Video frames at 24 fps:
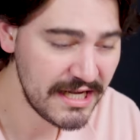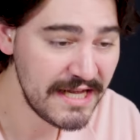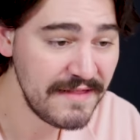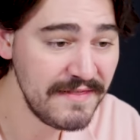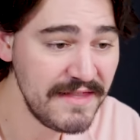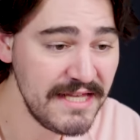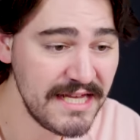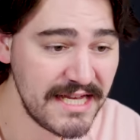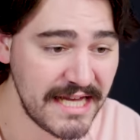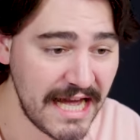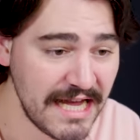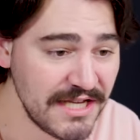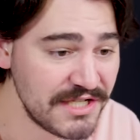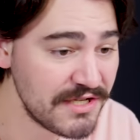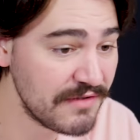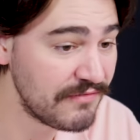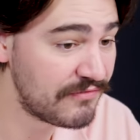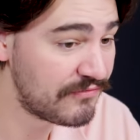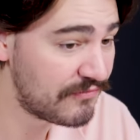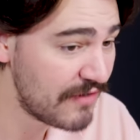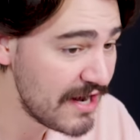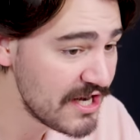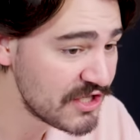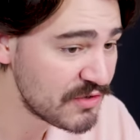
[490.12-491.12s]
In the case of
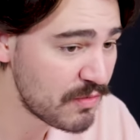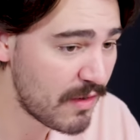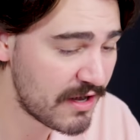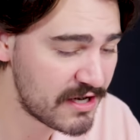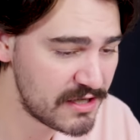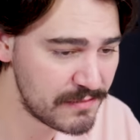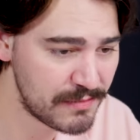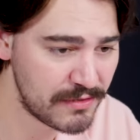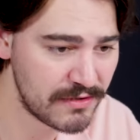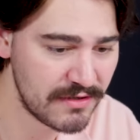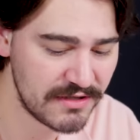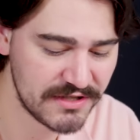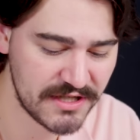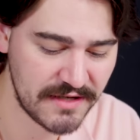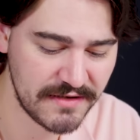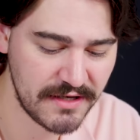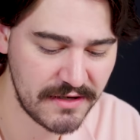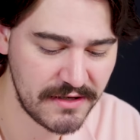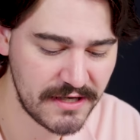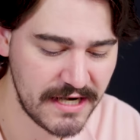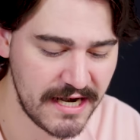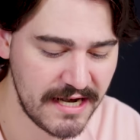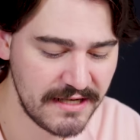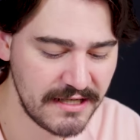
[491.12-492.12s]
freshwater pearls, on the
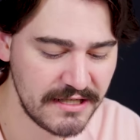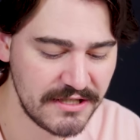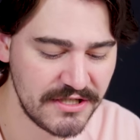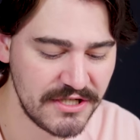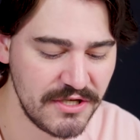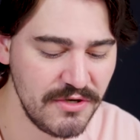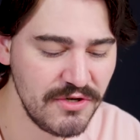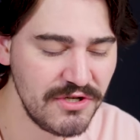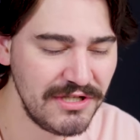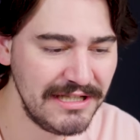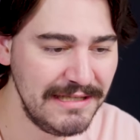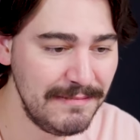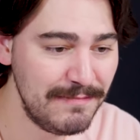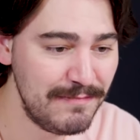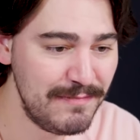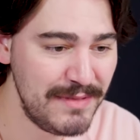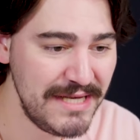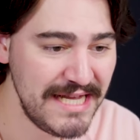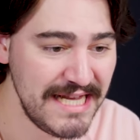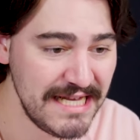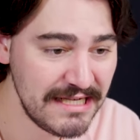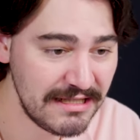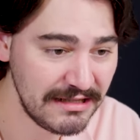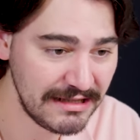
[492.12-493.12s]
other hand, it's usually
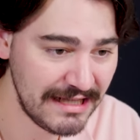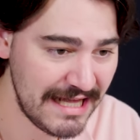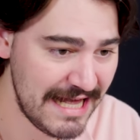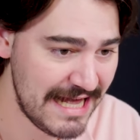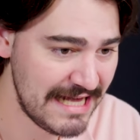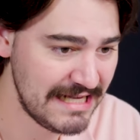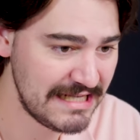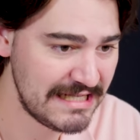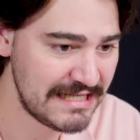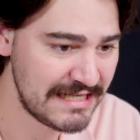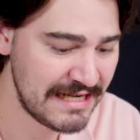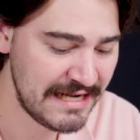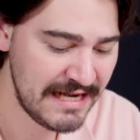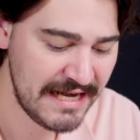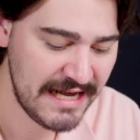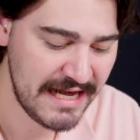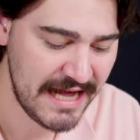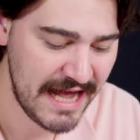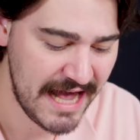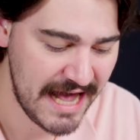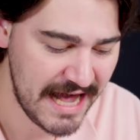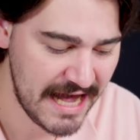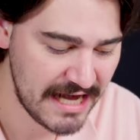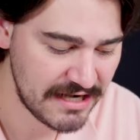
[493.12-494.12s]
beadless,
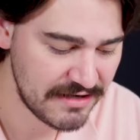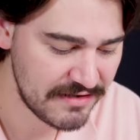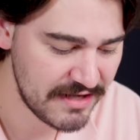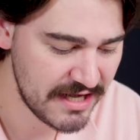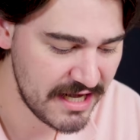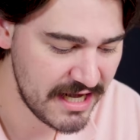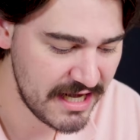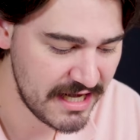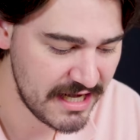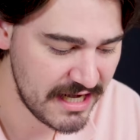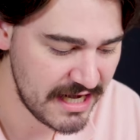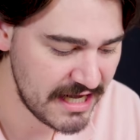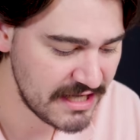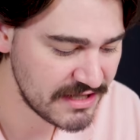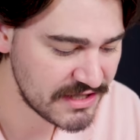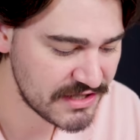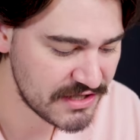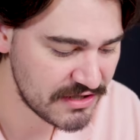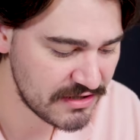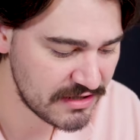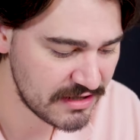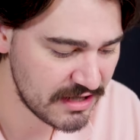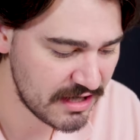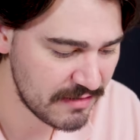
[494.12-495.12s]
and they
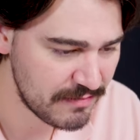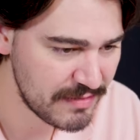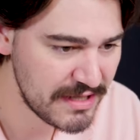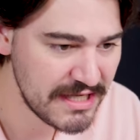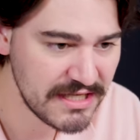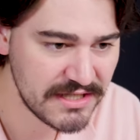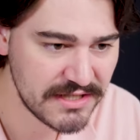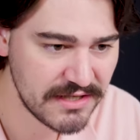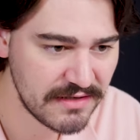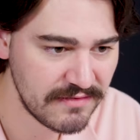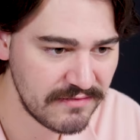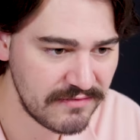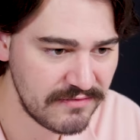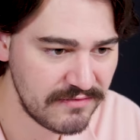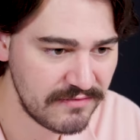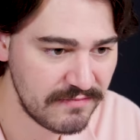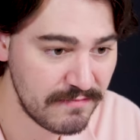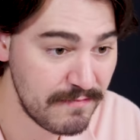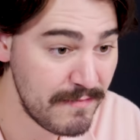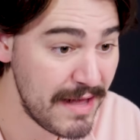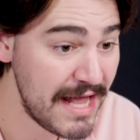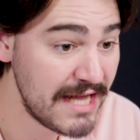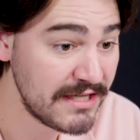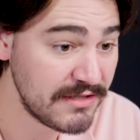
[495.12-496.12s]
insert a piece of
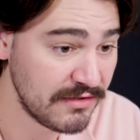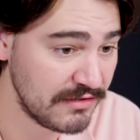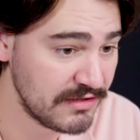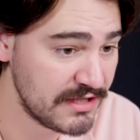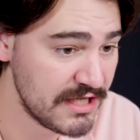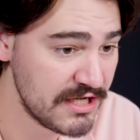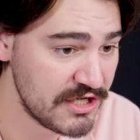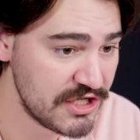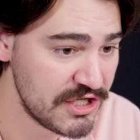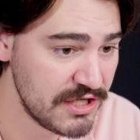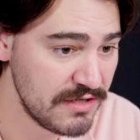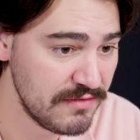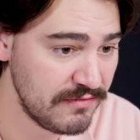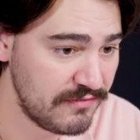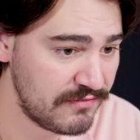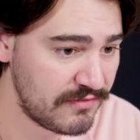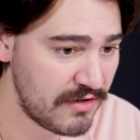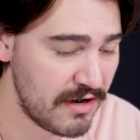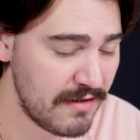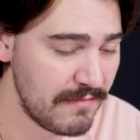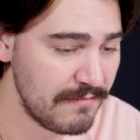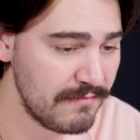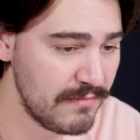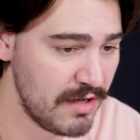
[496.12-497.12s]
mantle tissue
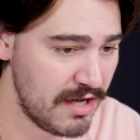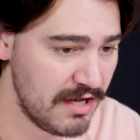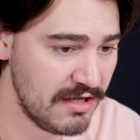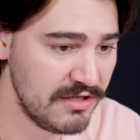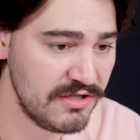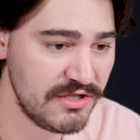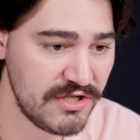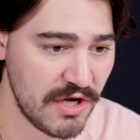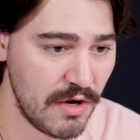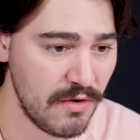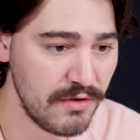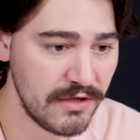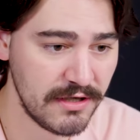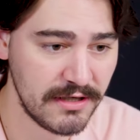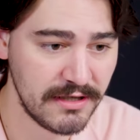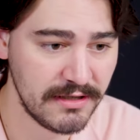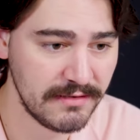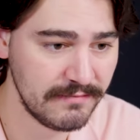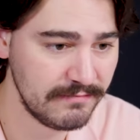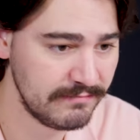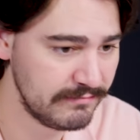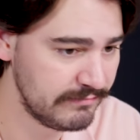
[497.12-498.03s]
from a donor